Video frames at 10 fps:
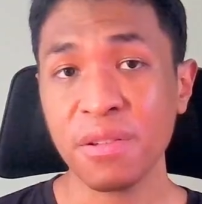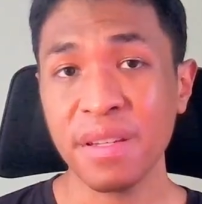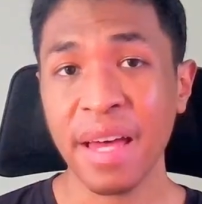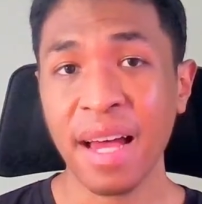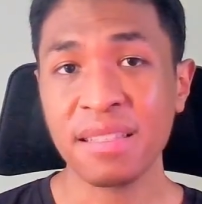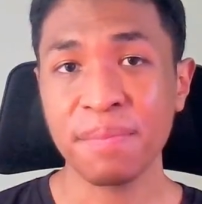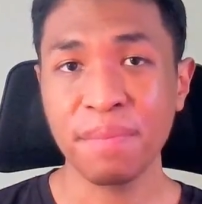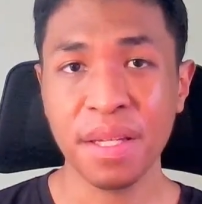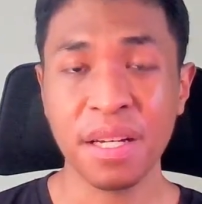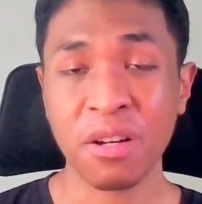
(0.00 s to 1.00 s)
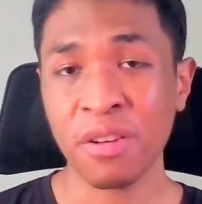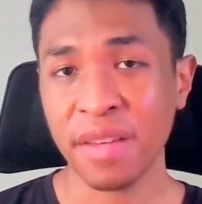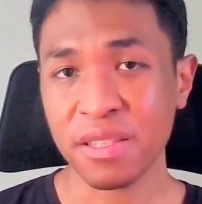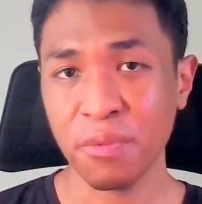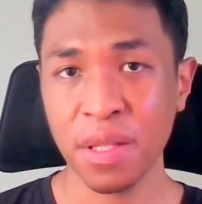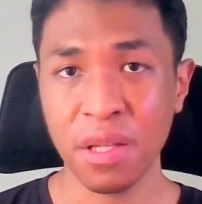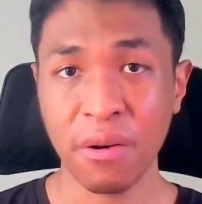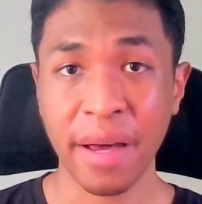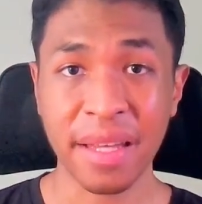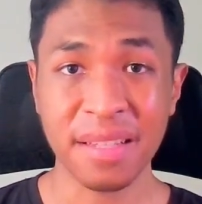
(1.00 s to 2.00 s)
it has a bigger context
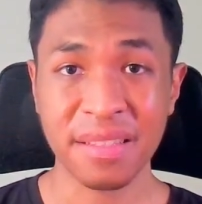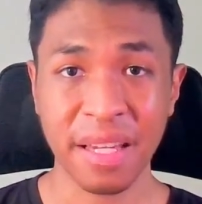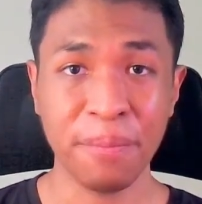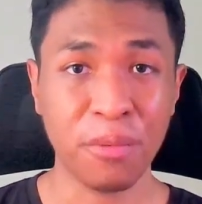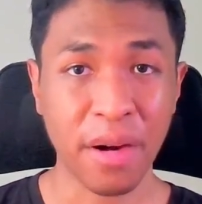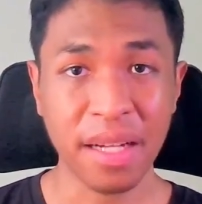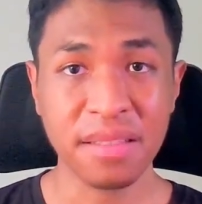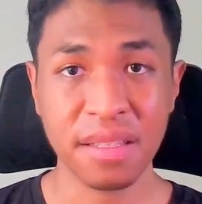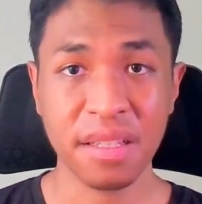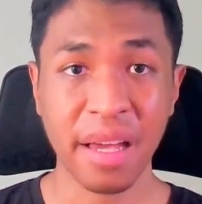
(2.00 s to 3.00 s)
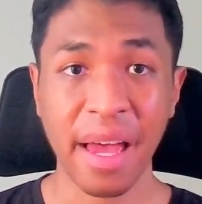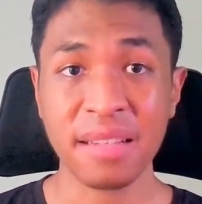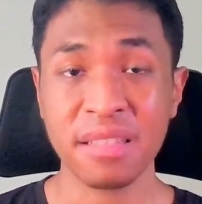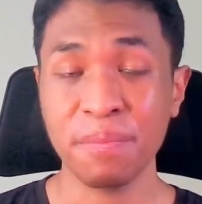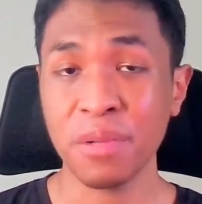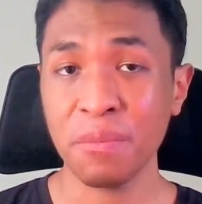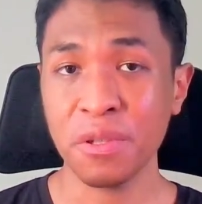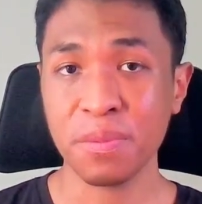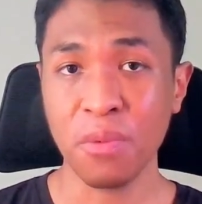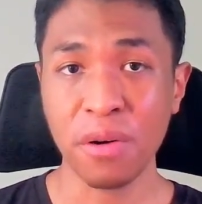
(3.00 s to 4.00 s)
window at the same pricing as the
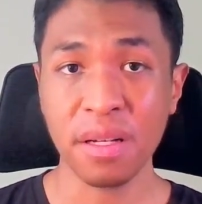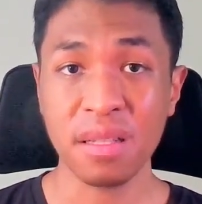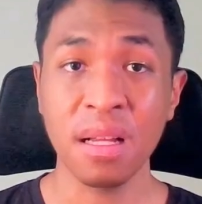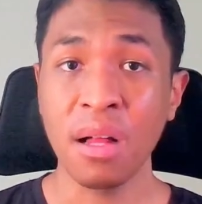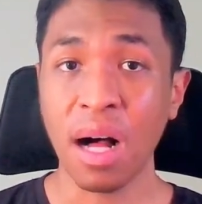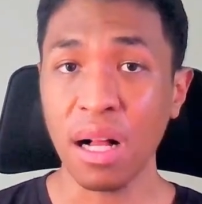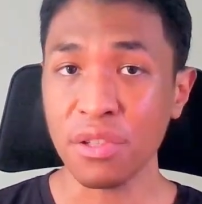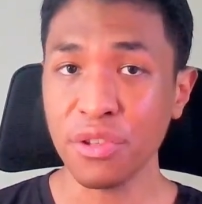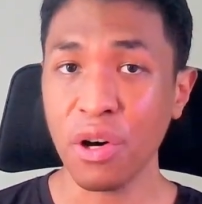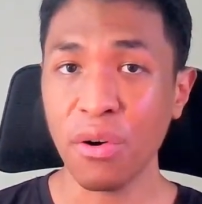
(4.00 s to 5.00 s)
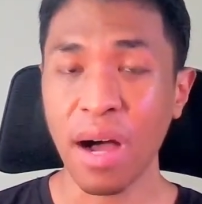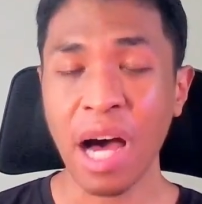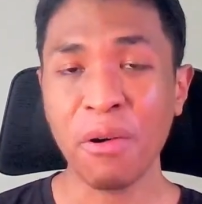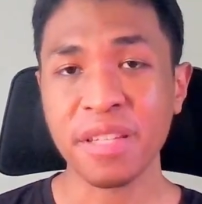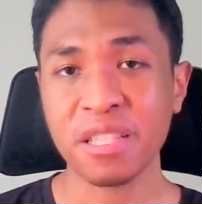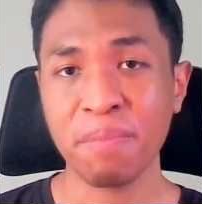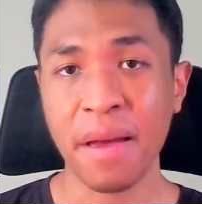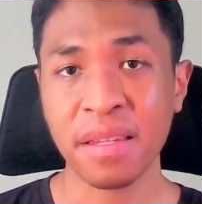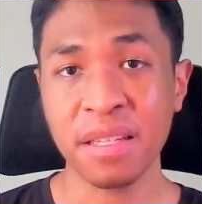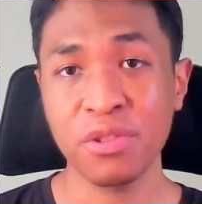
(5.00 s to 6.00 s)
previous model, although I was
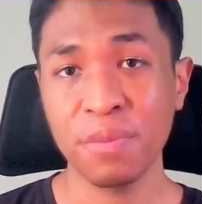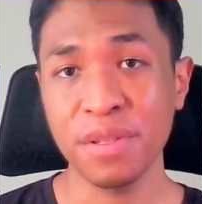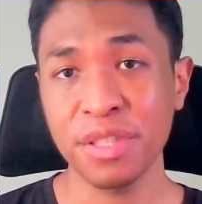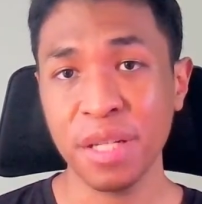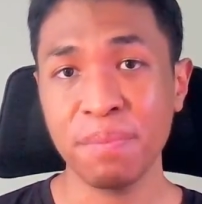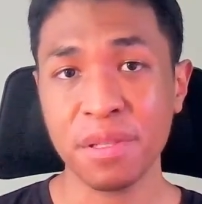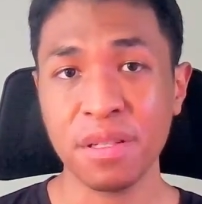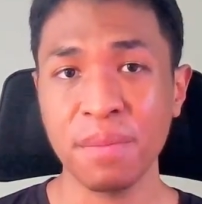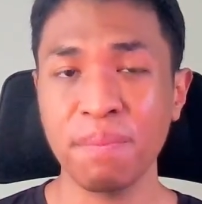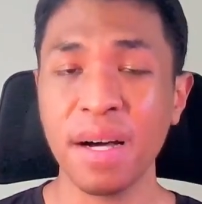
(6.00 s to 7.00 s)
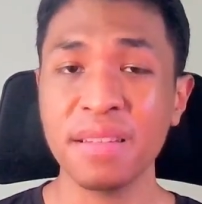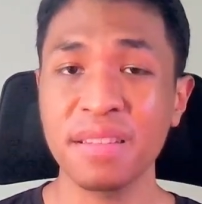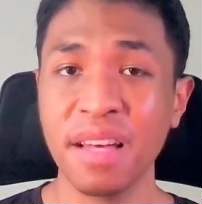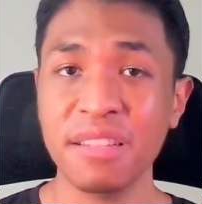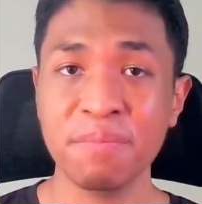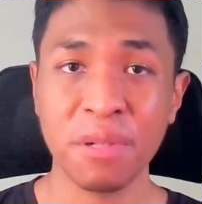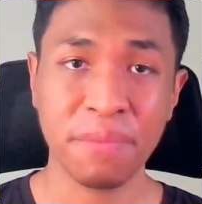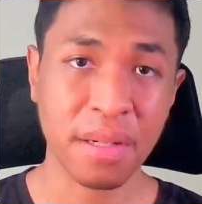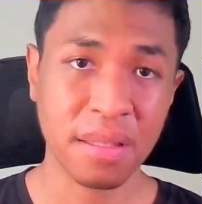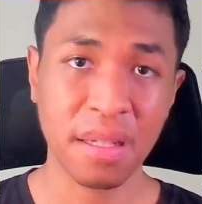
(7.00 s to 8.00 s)
expecting it to be cheaper, but that's
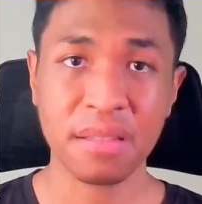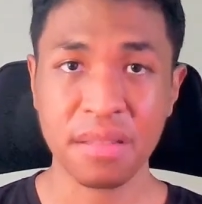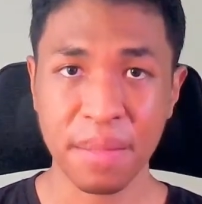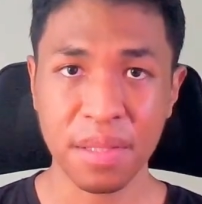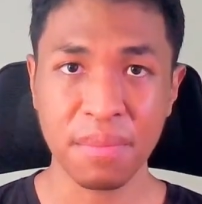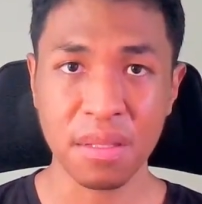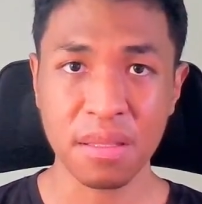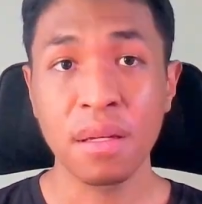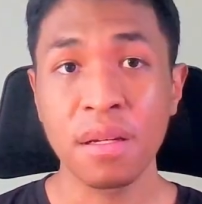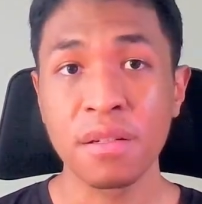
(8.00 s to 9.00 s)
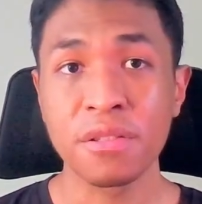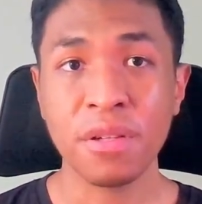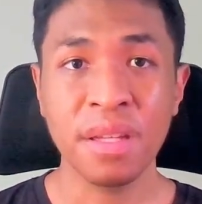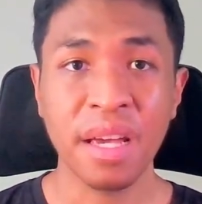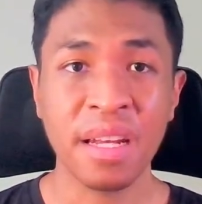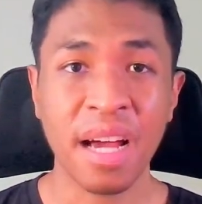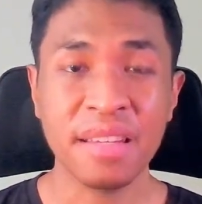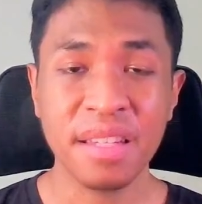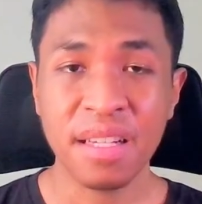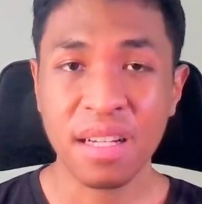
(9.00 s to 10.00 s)
perfectly acceptable. So in the end, I
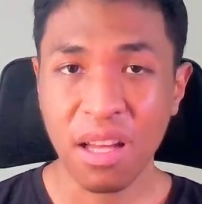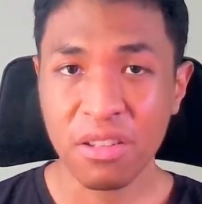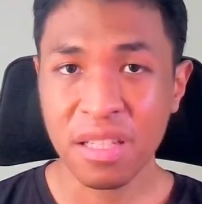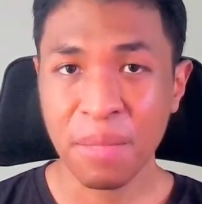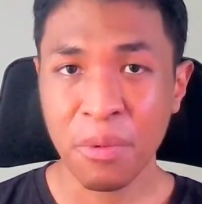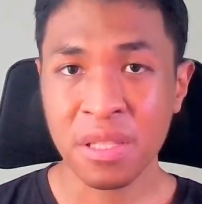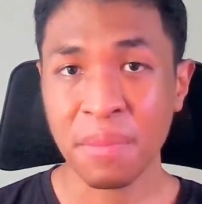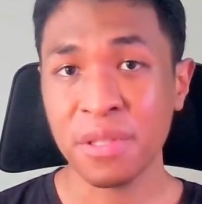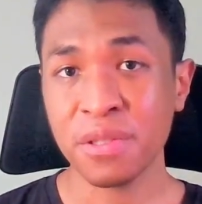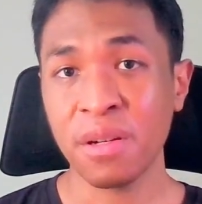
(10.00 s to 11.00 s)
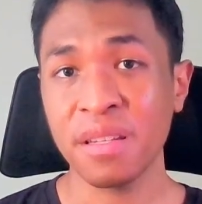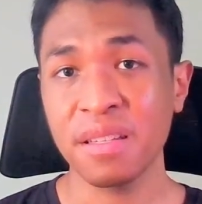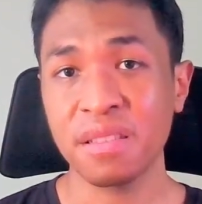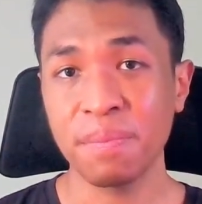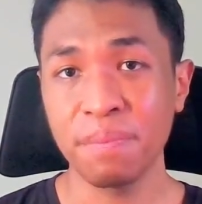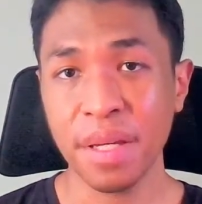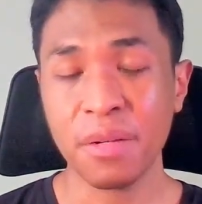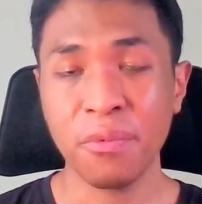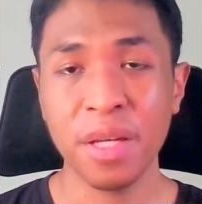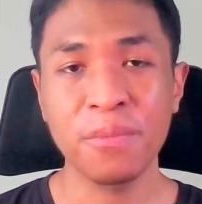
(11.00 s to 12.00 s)
think Claude 3.7 Sonnet is a
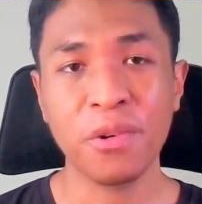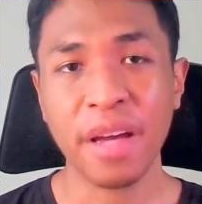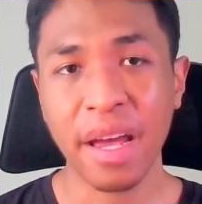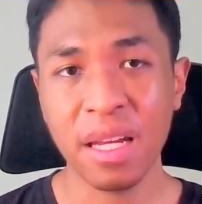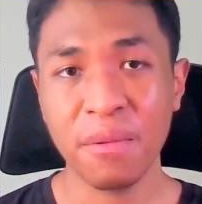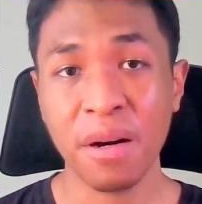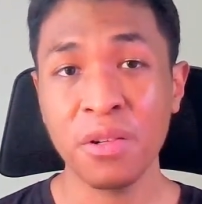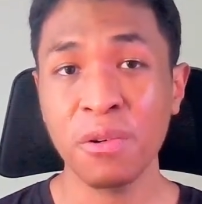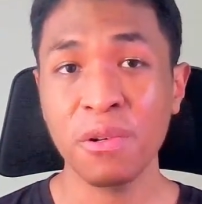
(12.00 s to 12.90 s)
big win for anyone who